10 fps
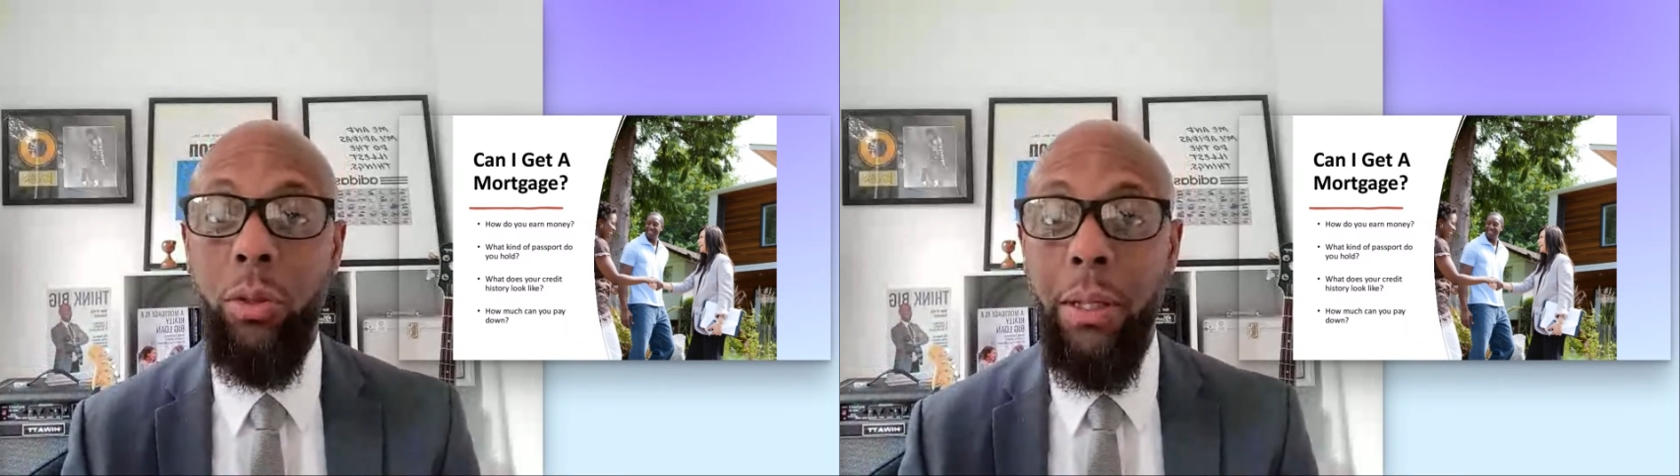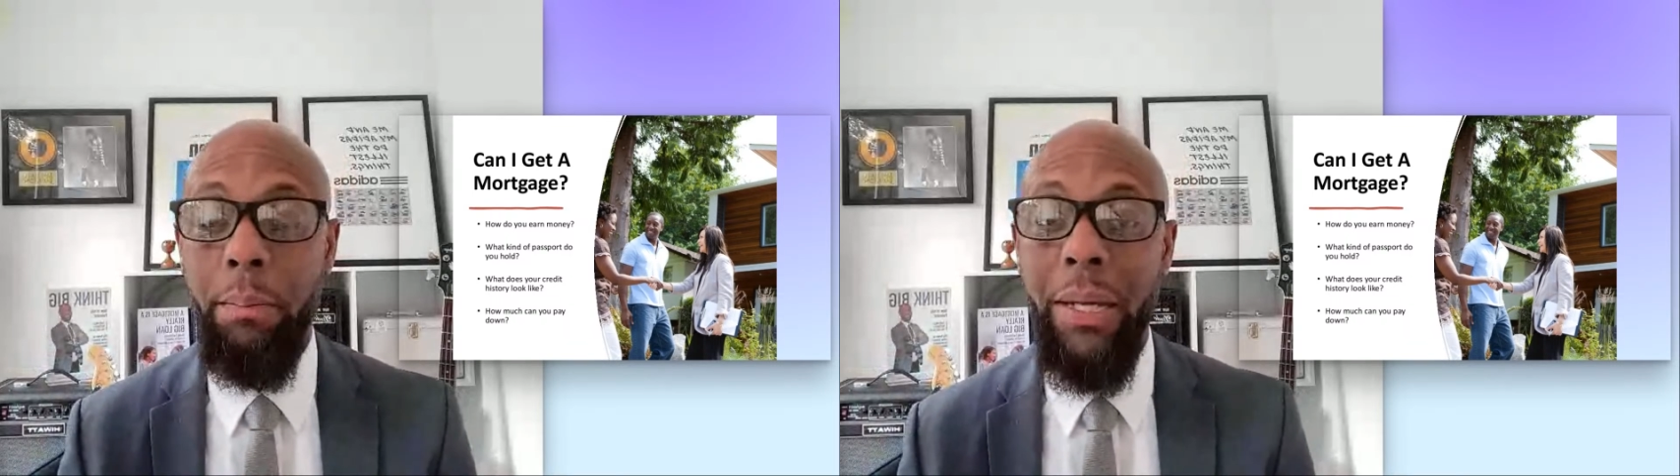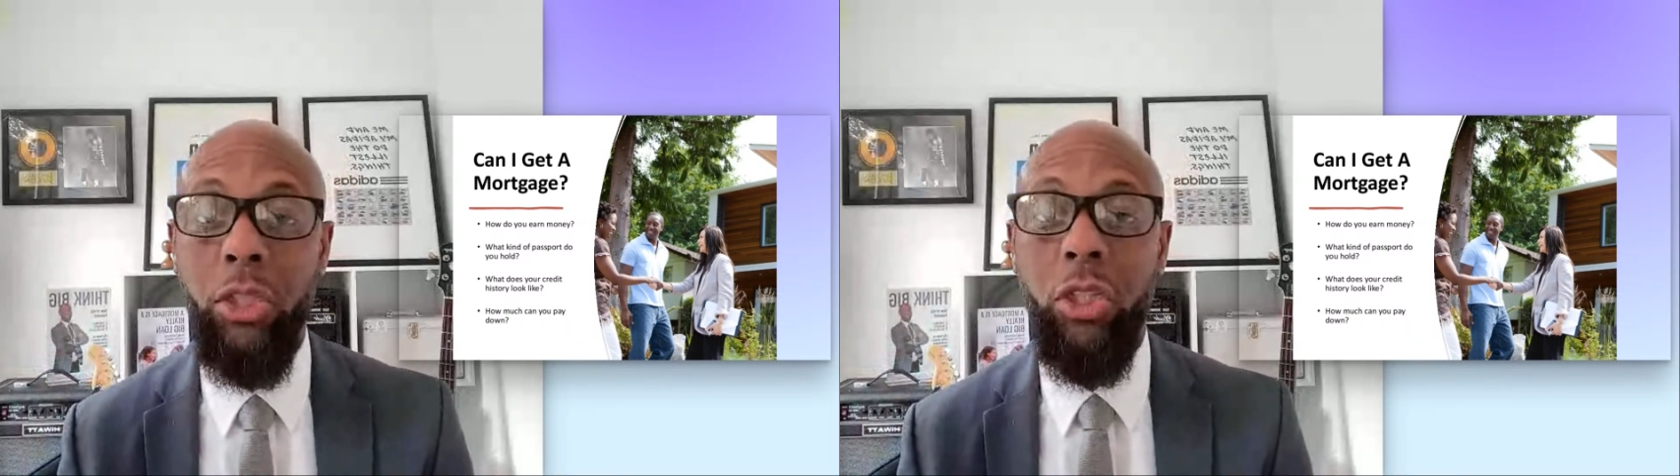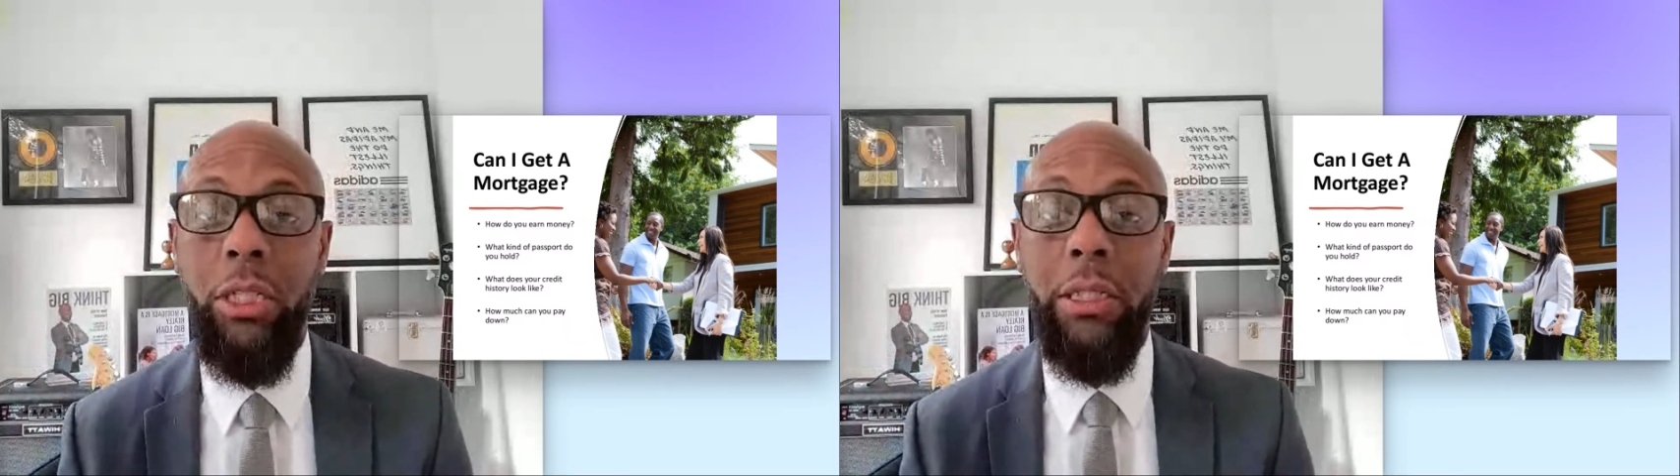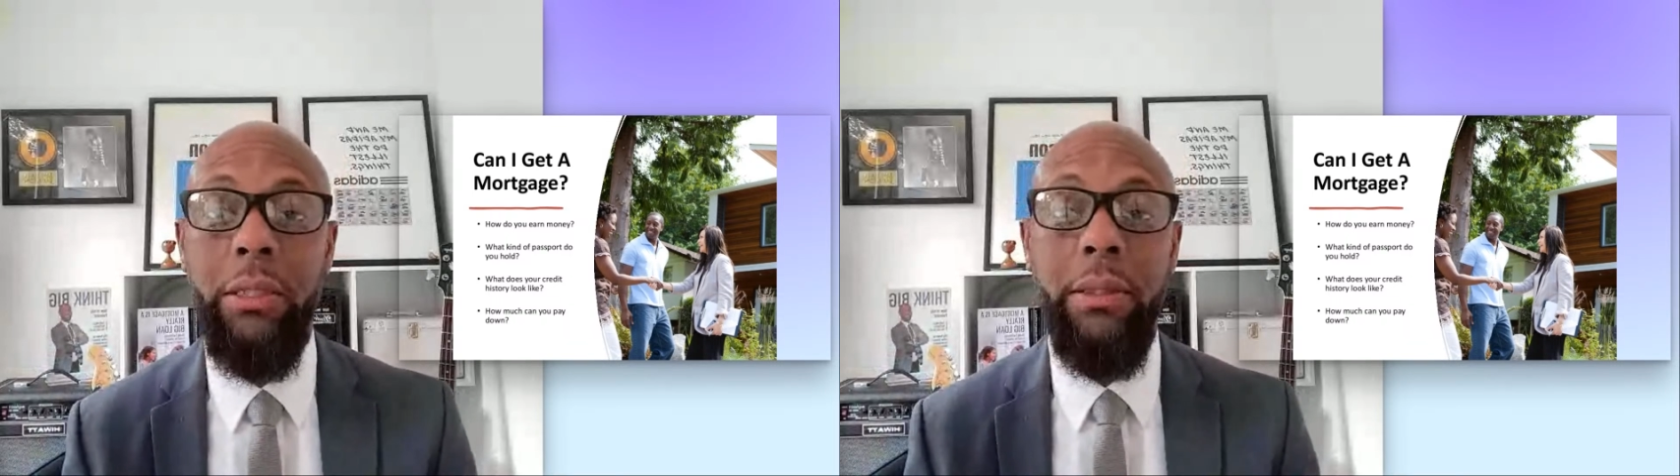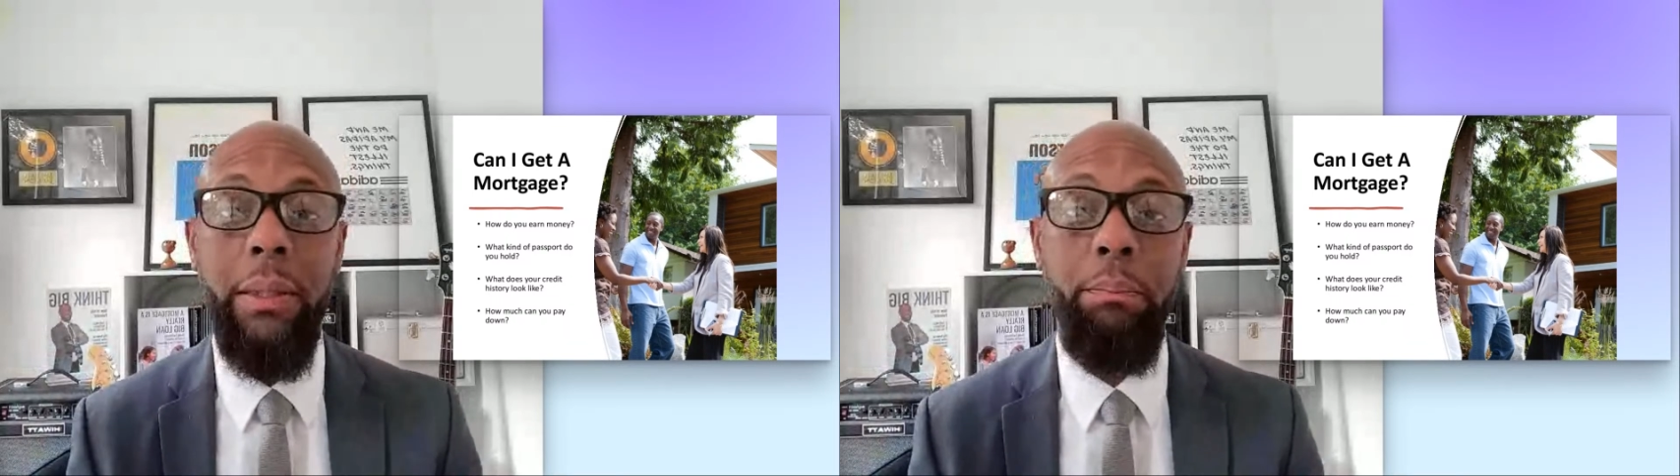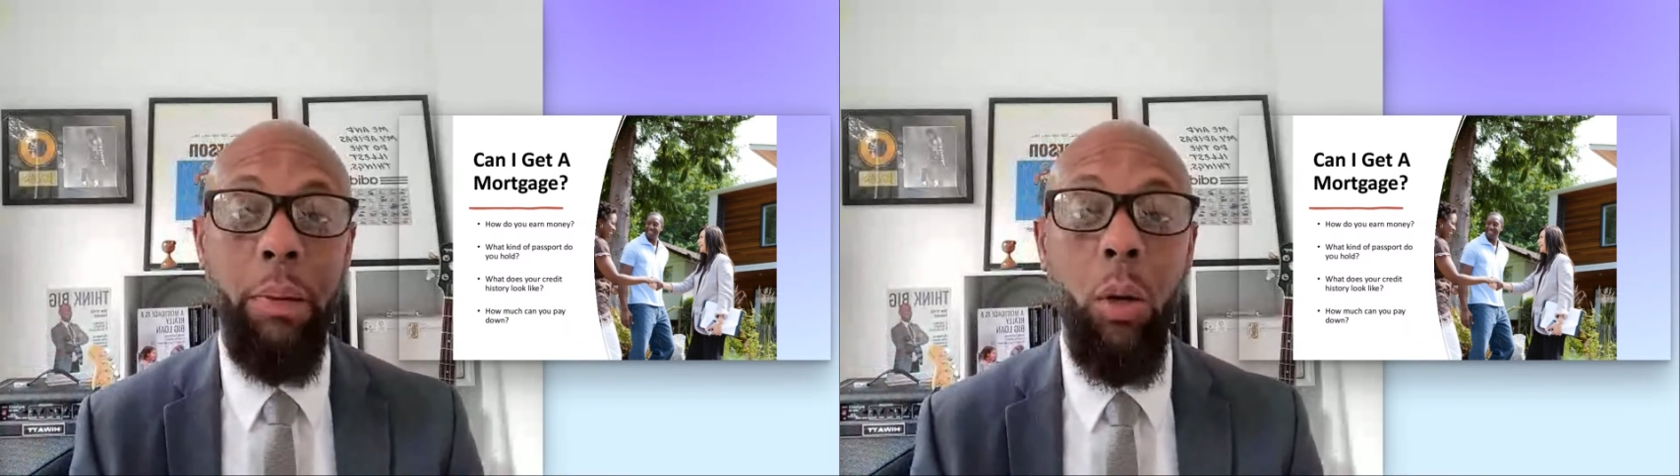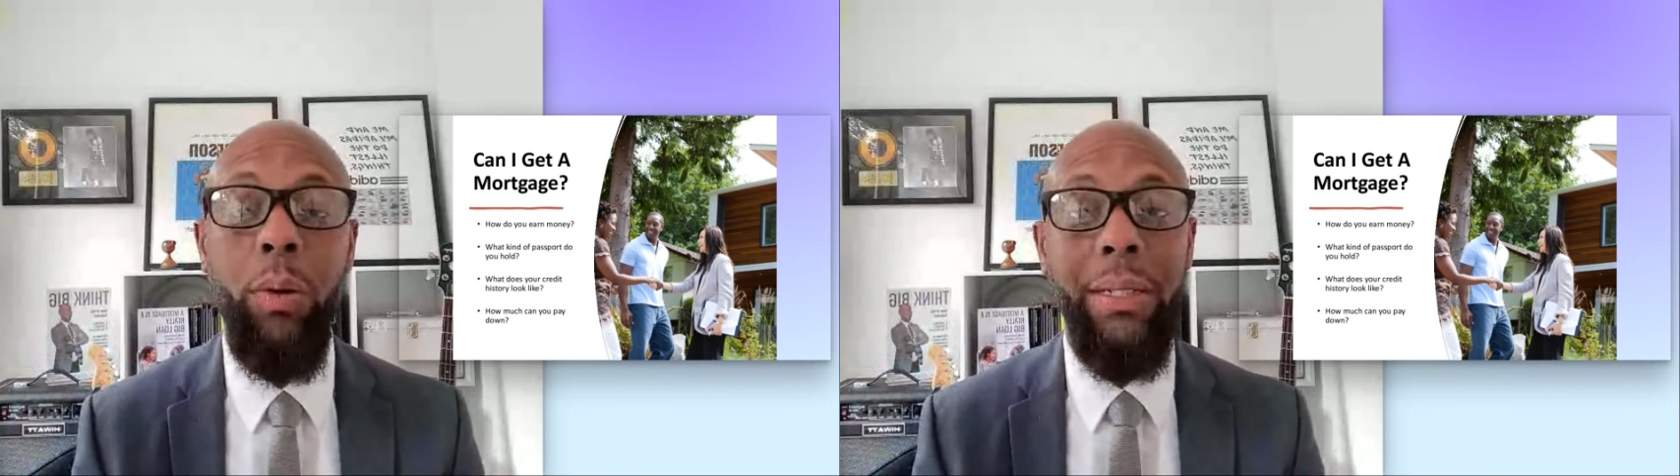commissions and
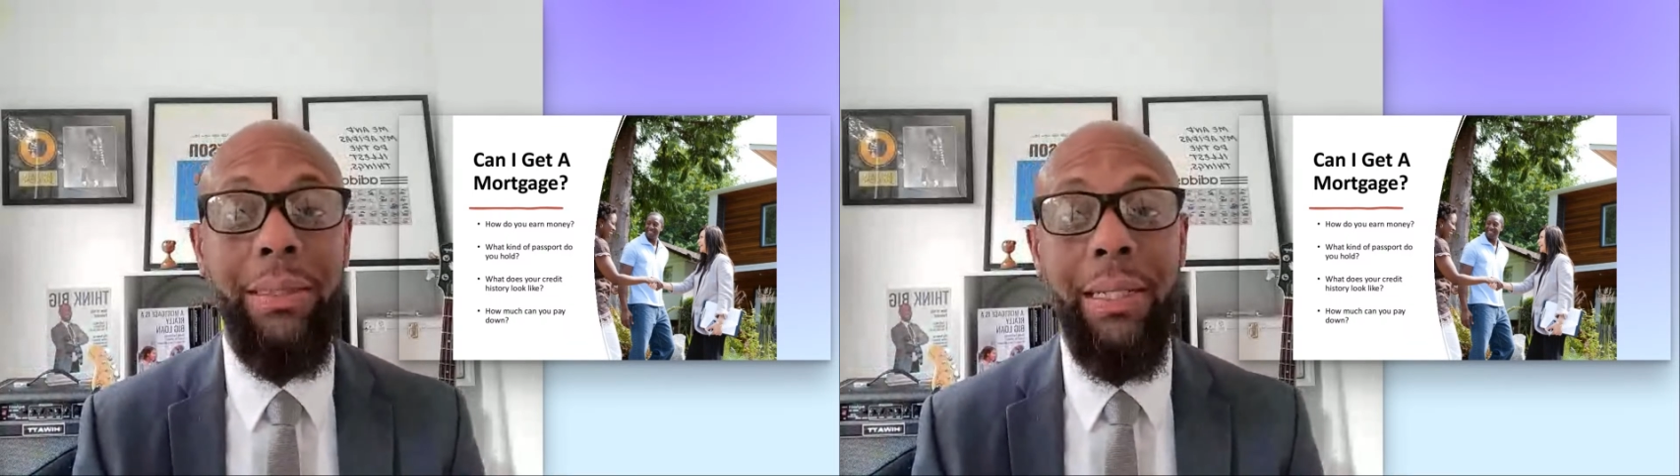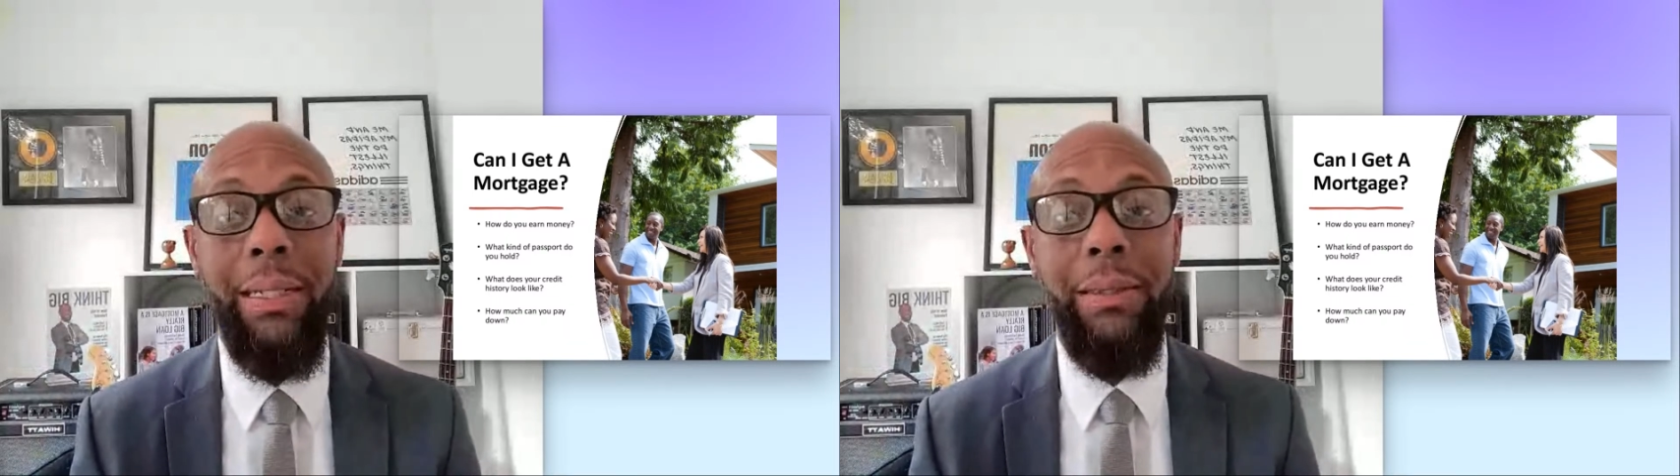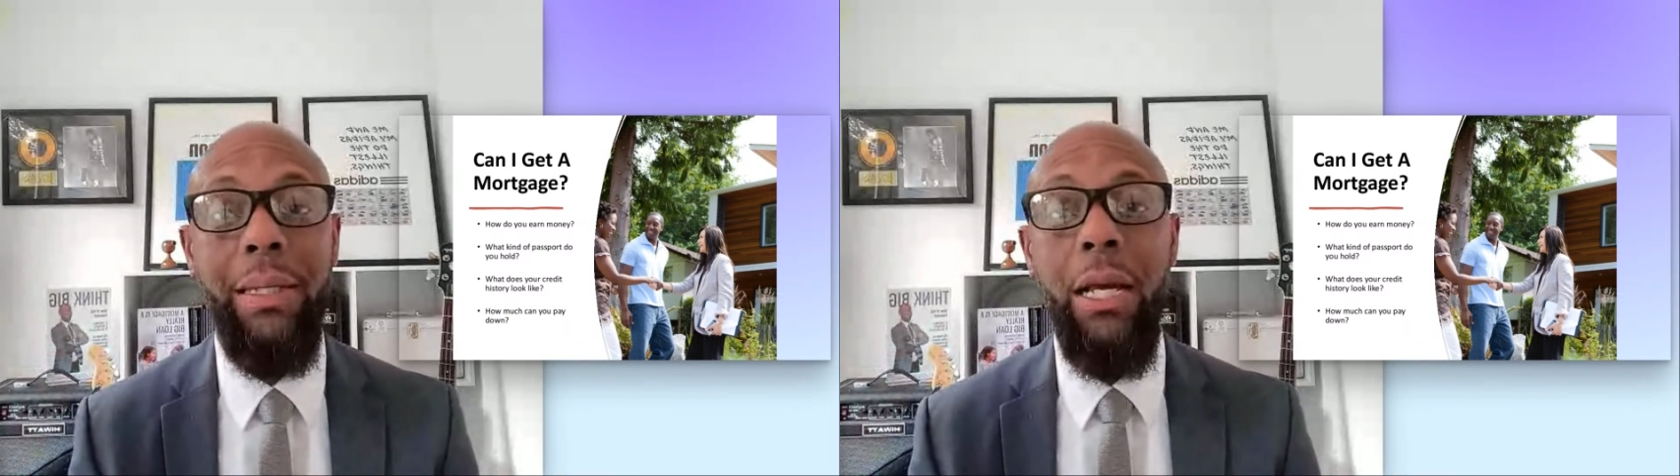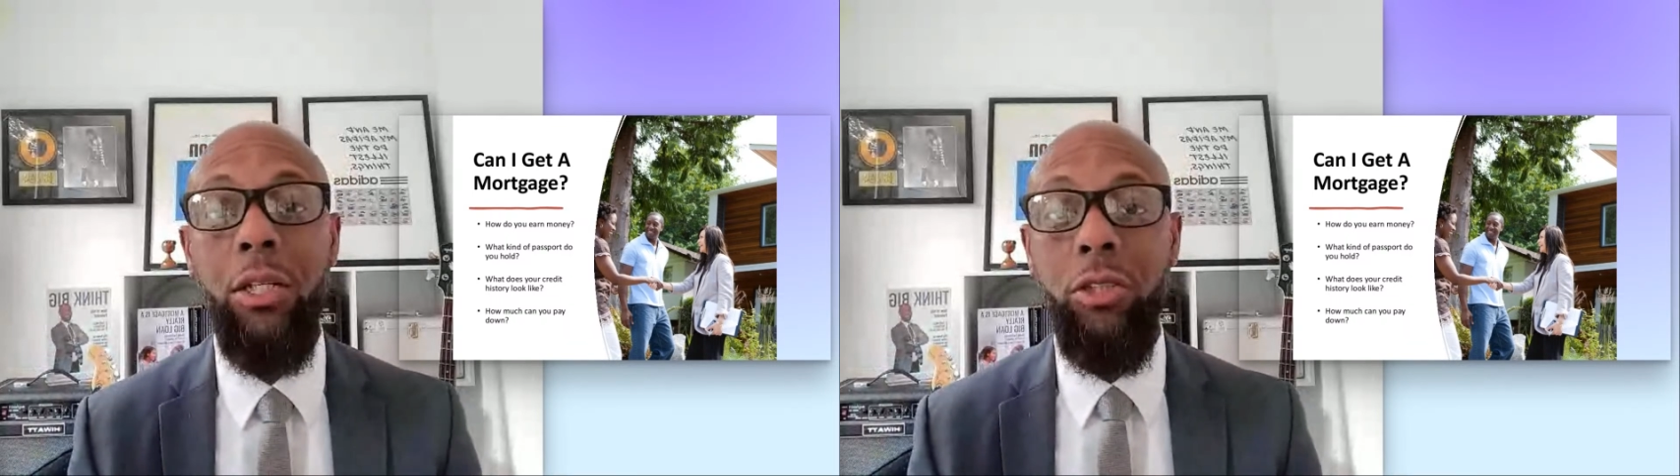bonuses.